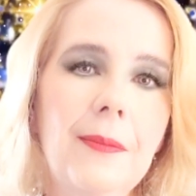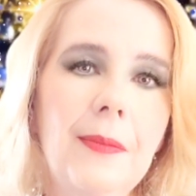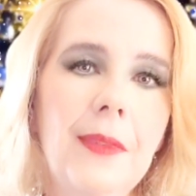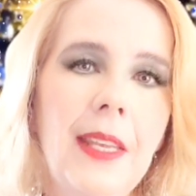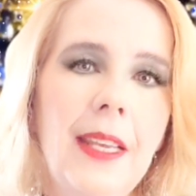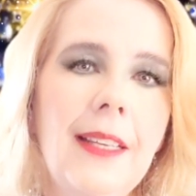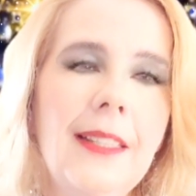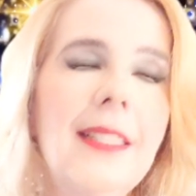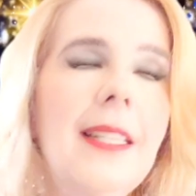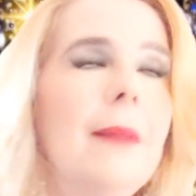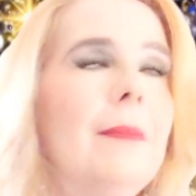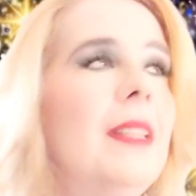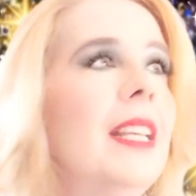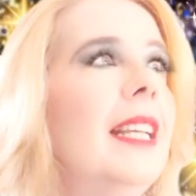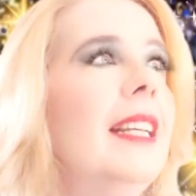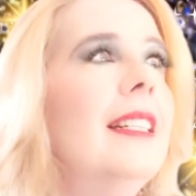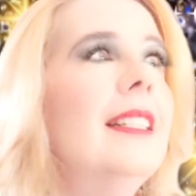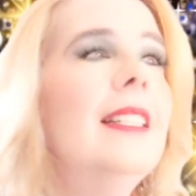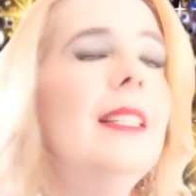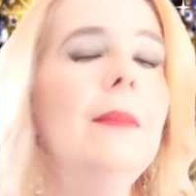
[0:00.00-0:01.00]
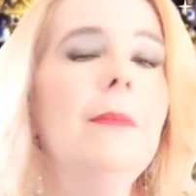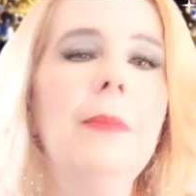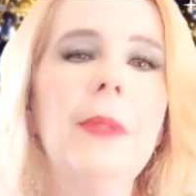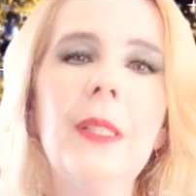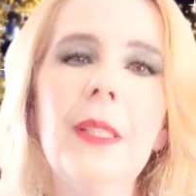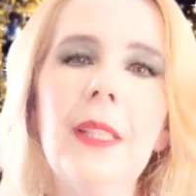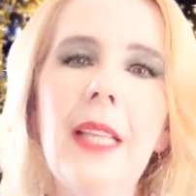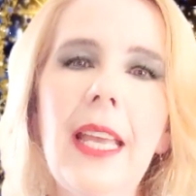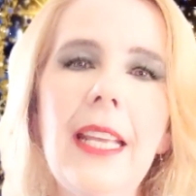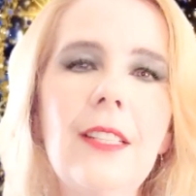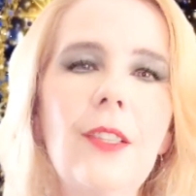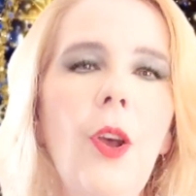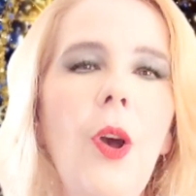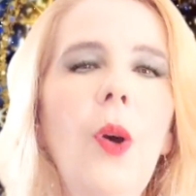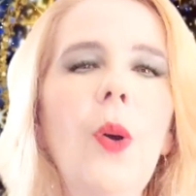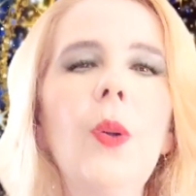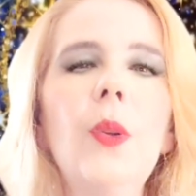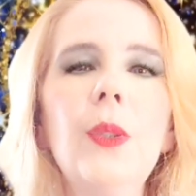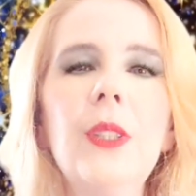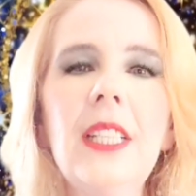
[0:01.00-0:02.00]
Something as simple as
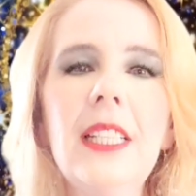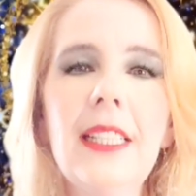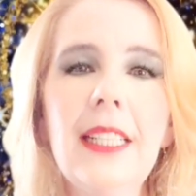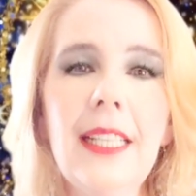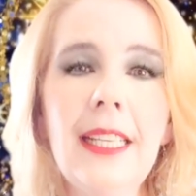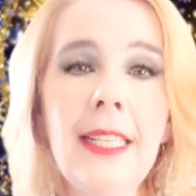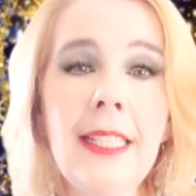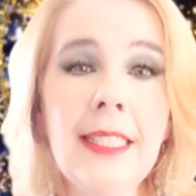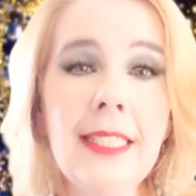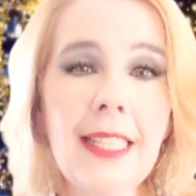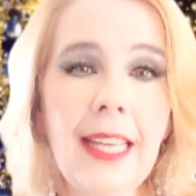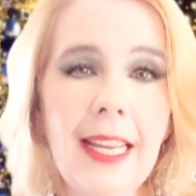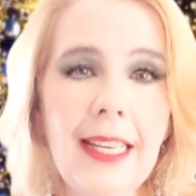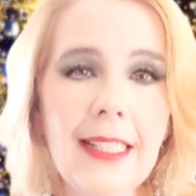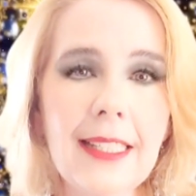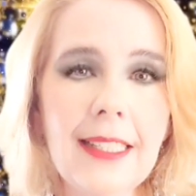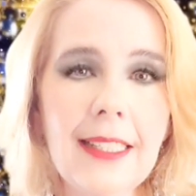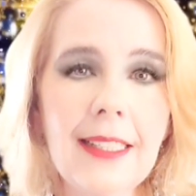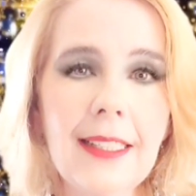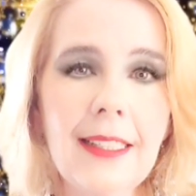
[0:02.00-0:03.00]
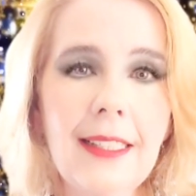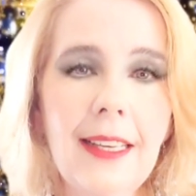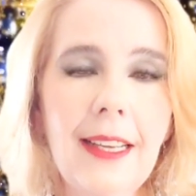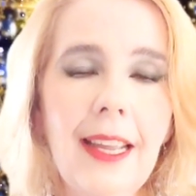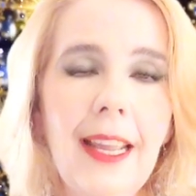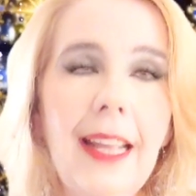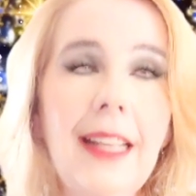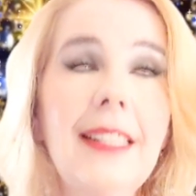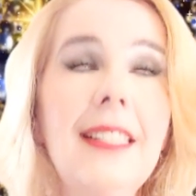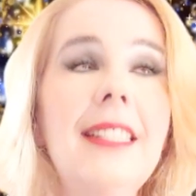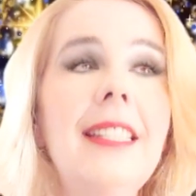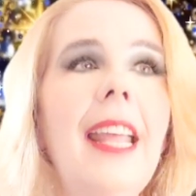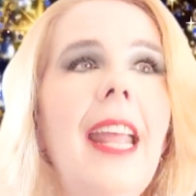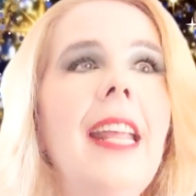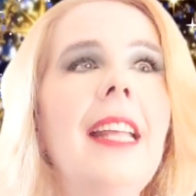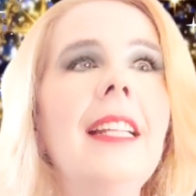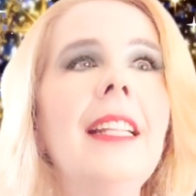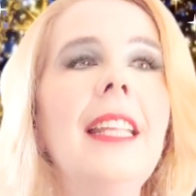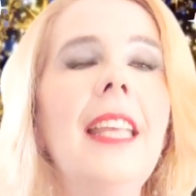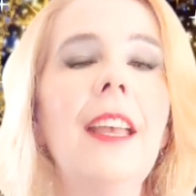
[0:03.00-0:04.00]
holding the intent and saying
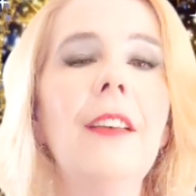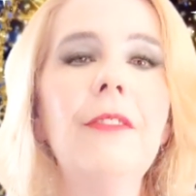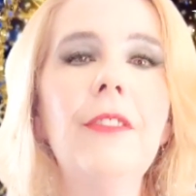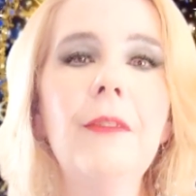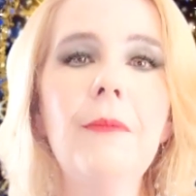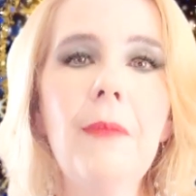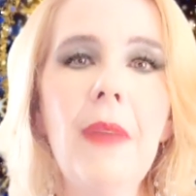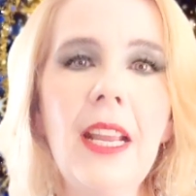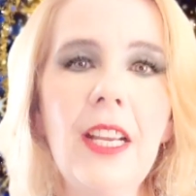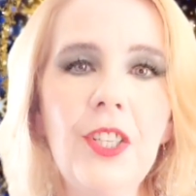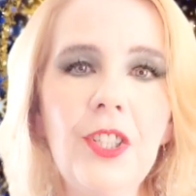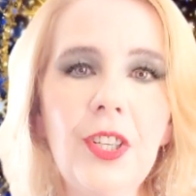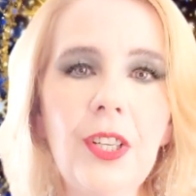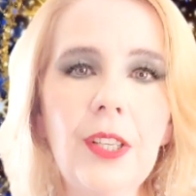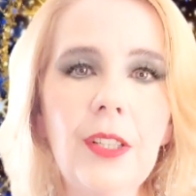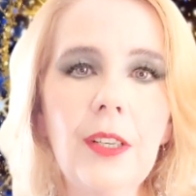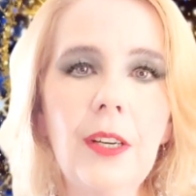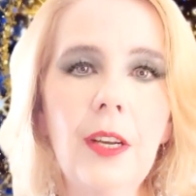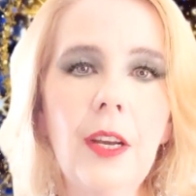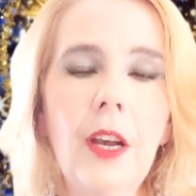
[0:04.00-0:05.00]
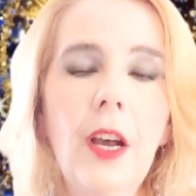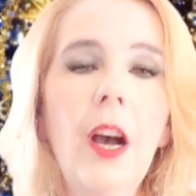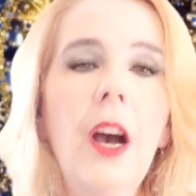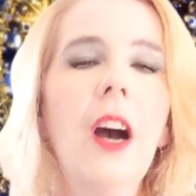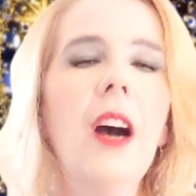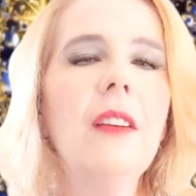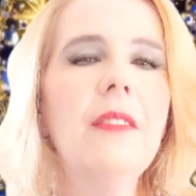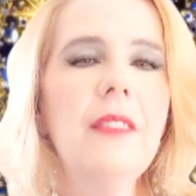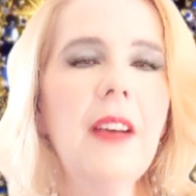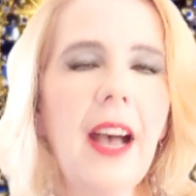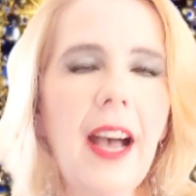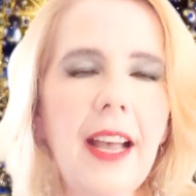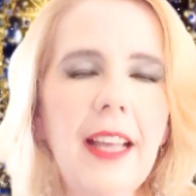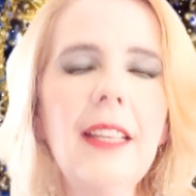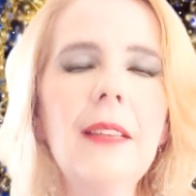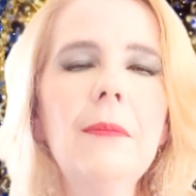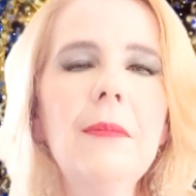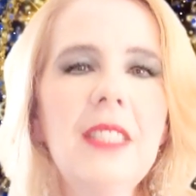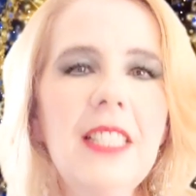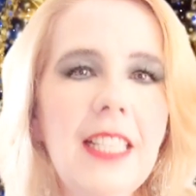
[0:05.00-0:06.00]
the affirmation of I
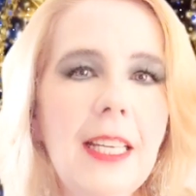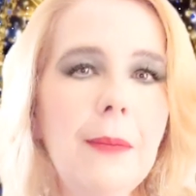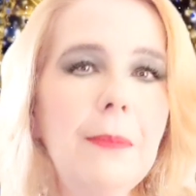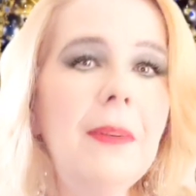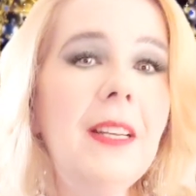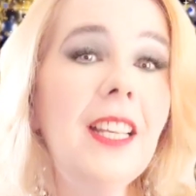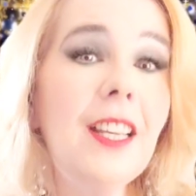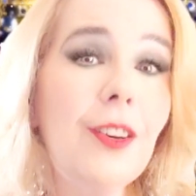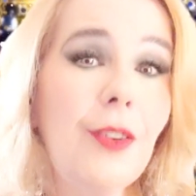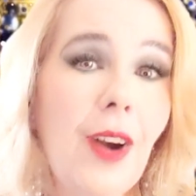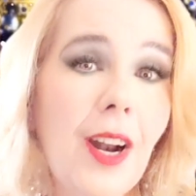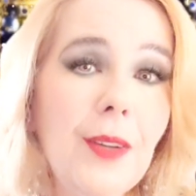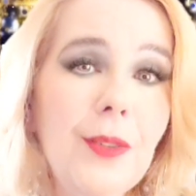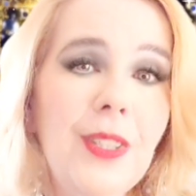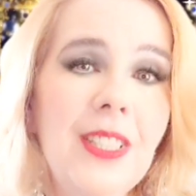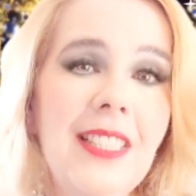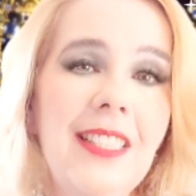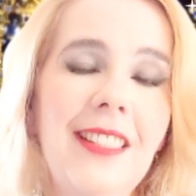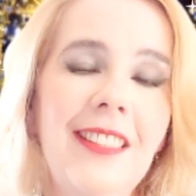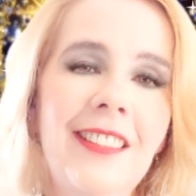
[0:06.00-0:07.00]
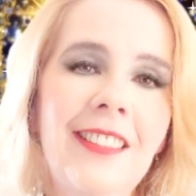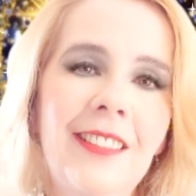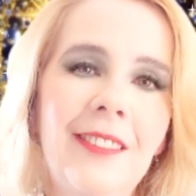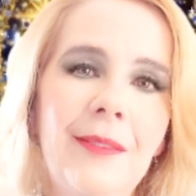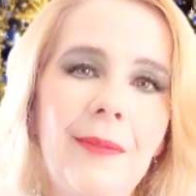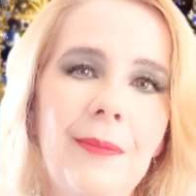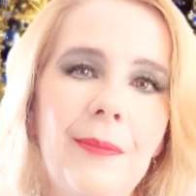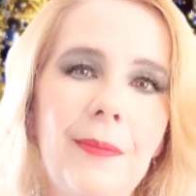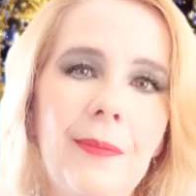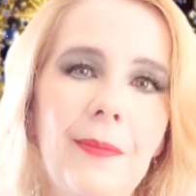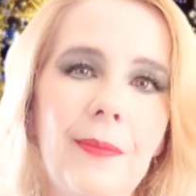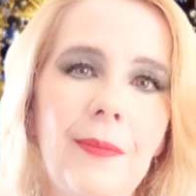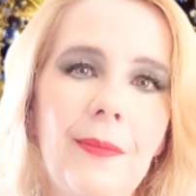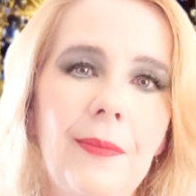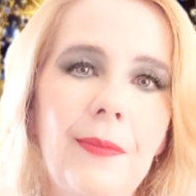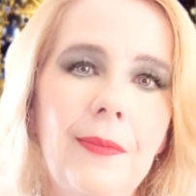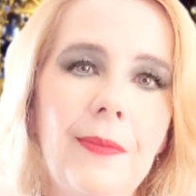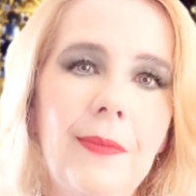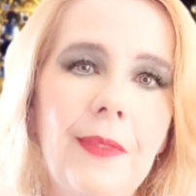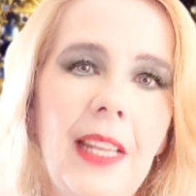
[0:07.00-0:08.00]
am deeply grounded.
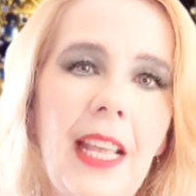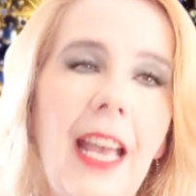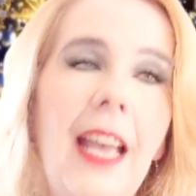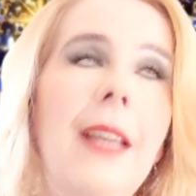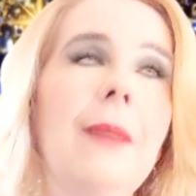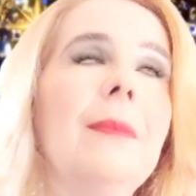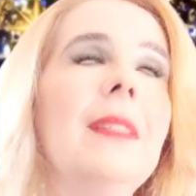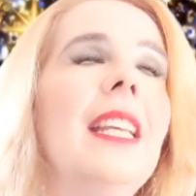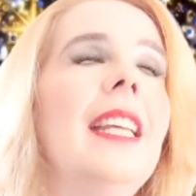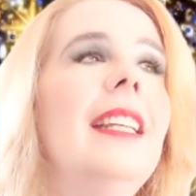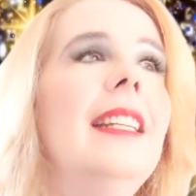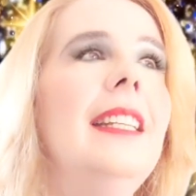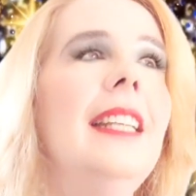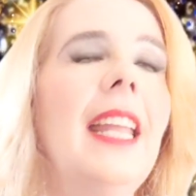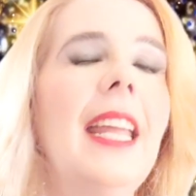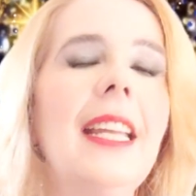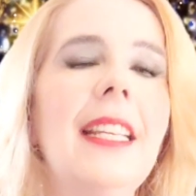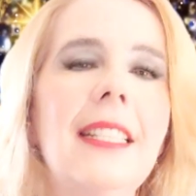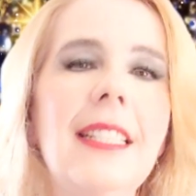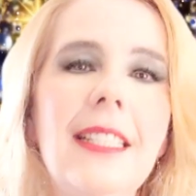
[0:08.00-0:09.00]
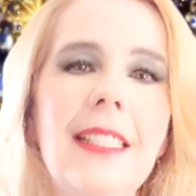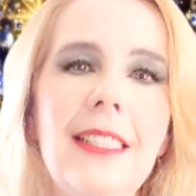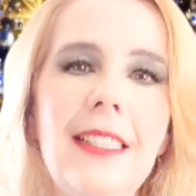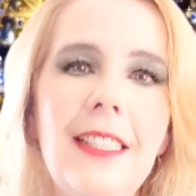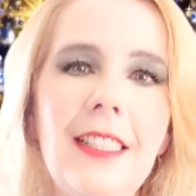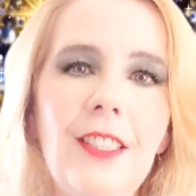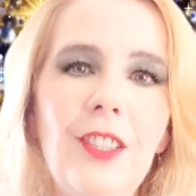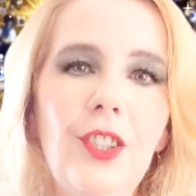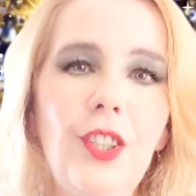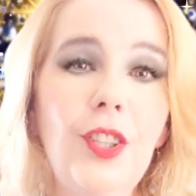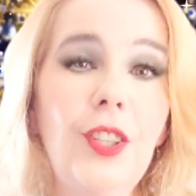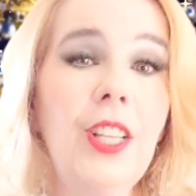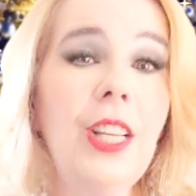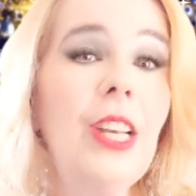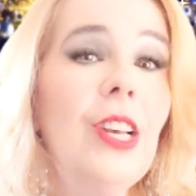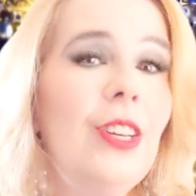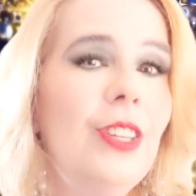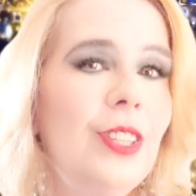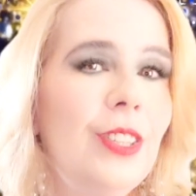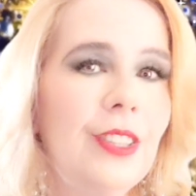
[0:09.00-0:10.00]
I am connected to the
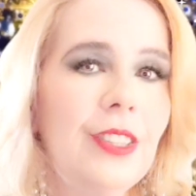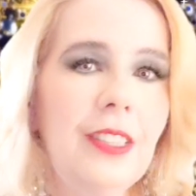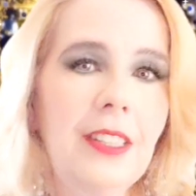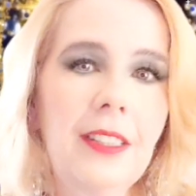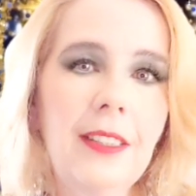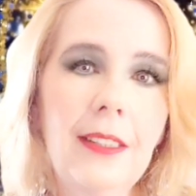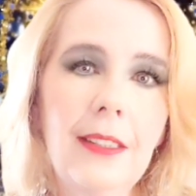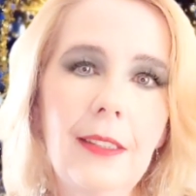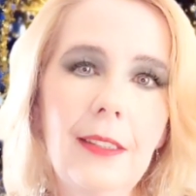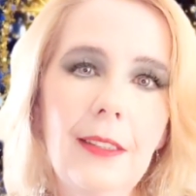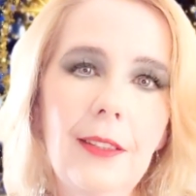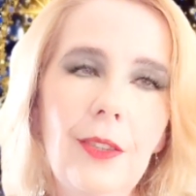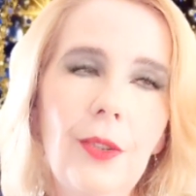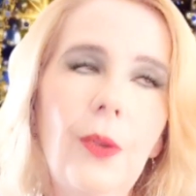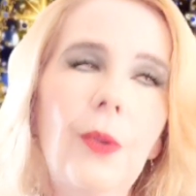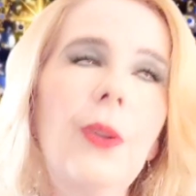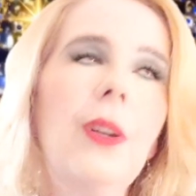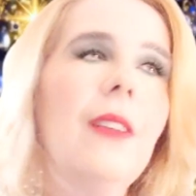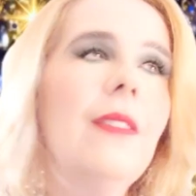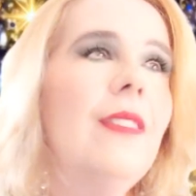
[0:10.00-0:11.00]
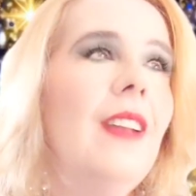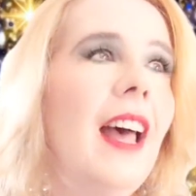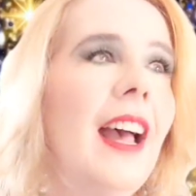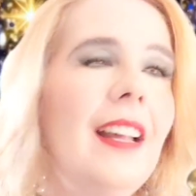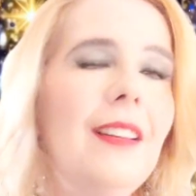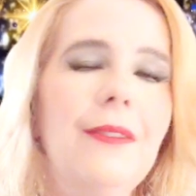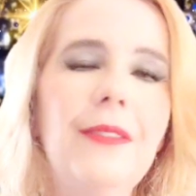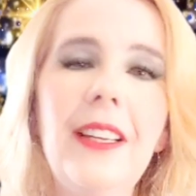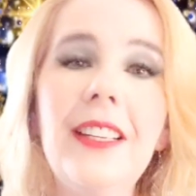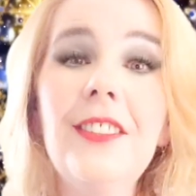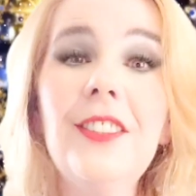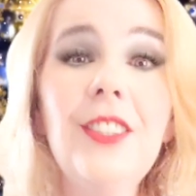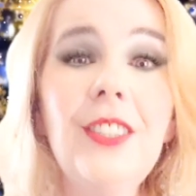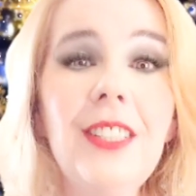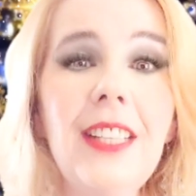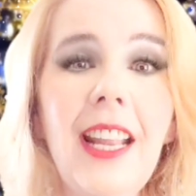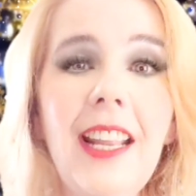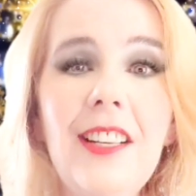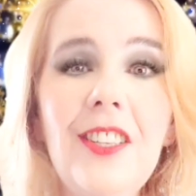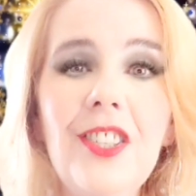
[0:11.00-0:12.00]
earth, to all of life and to
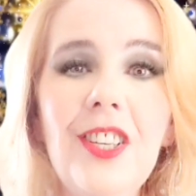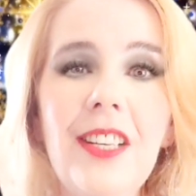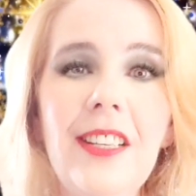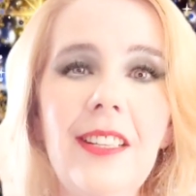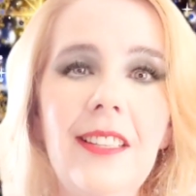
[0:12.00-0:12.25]
nature,